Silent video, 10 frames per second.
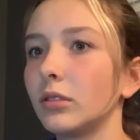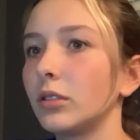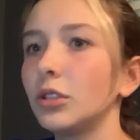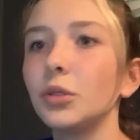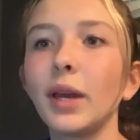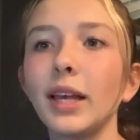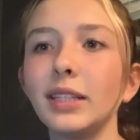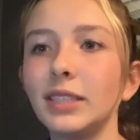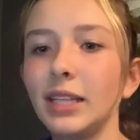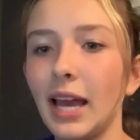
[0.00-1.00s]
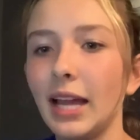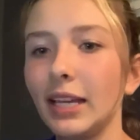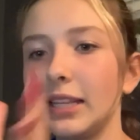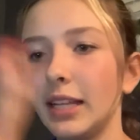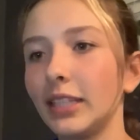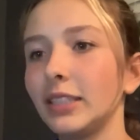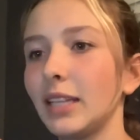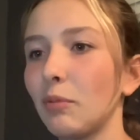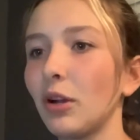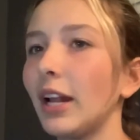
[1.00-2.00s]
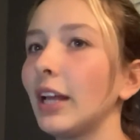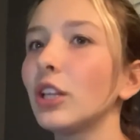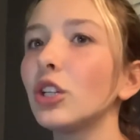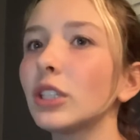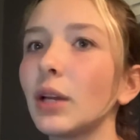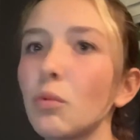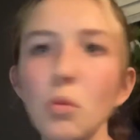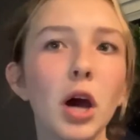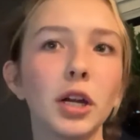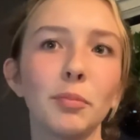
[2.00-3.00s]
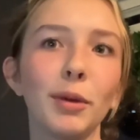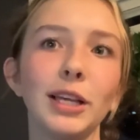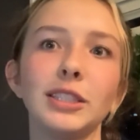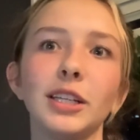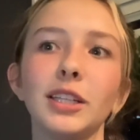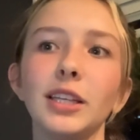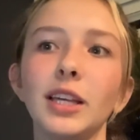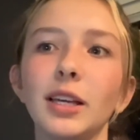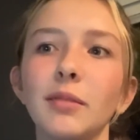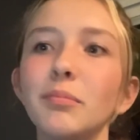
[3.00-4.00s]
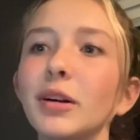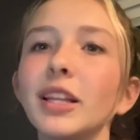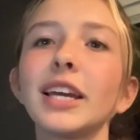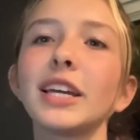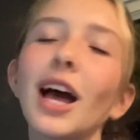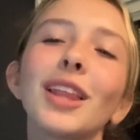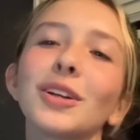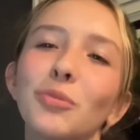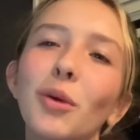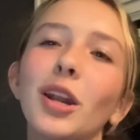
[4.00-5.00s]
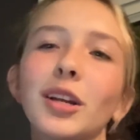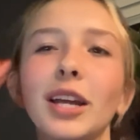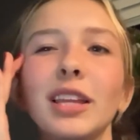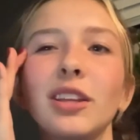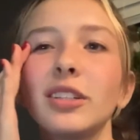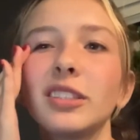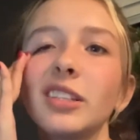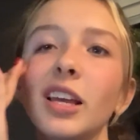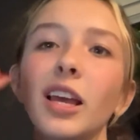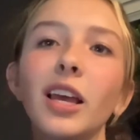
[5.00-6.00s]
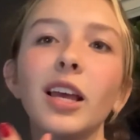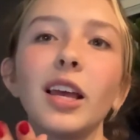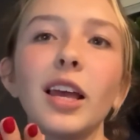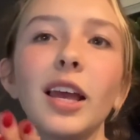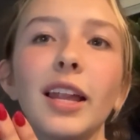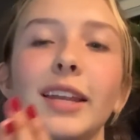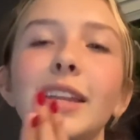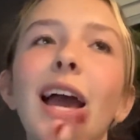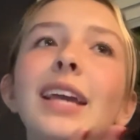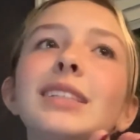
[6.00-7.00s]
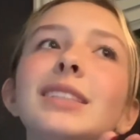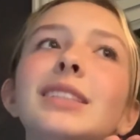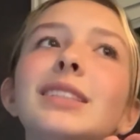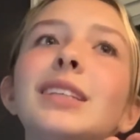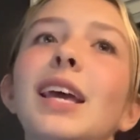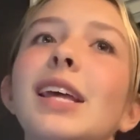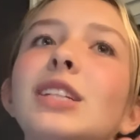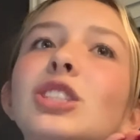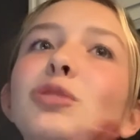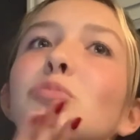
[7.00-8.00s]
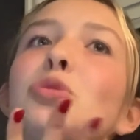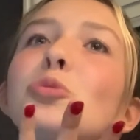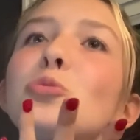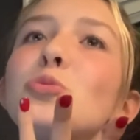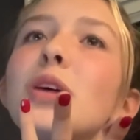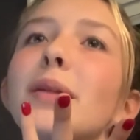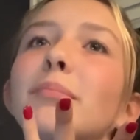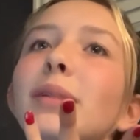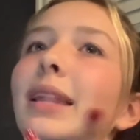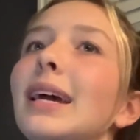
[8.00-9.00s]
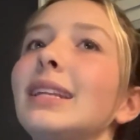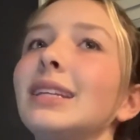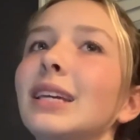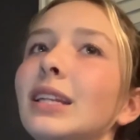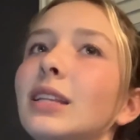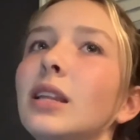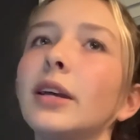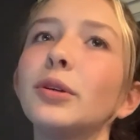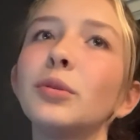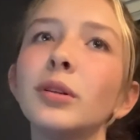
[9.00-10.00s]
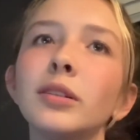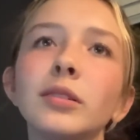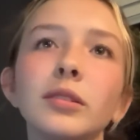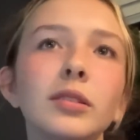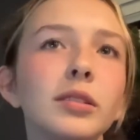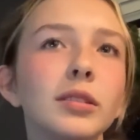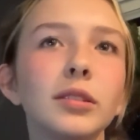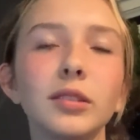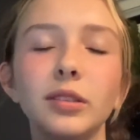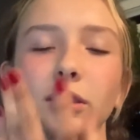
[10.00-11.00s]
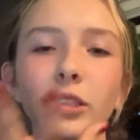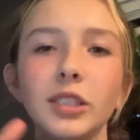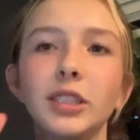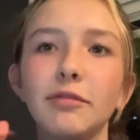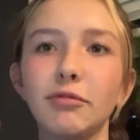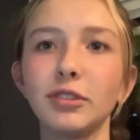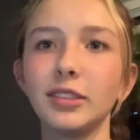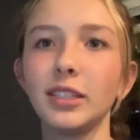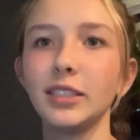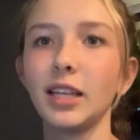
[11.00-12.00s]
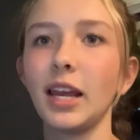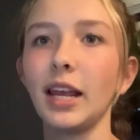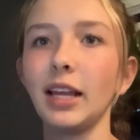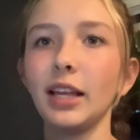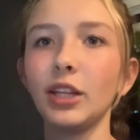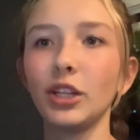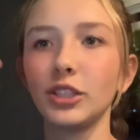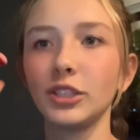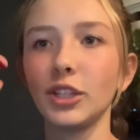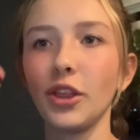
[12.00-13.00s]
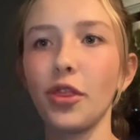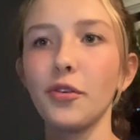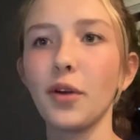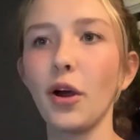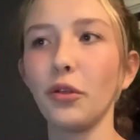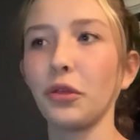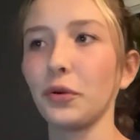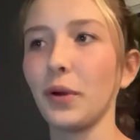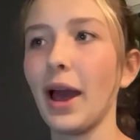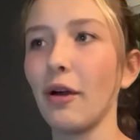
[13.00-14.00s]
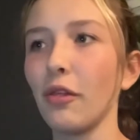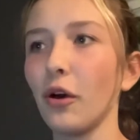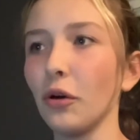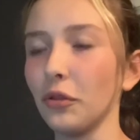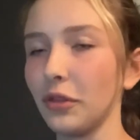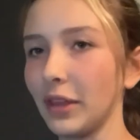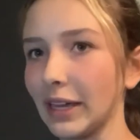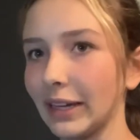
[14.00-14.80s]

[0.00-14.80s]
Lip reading: you can't see anything separated. It looks like water basically, but like colored water. It looks nice and smooth and blended, no differences in it. It looks thorough throughout the whole thing.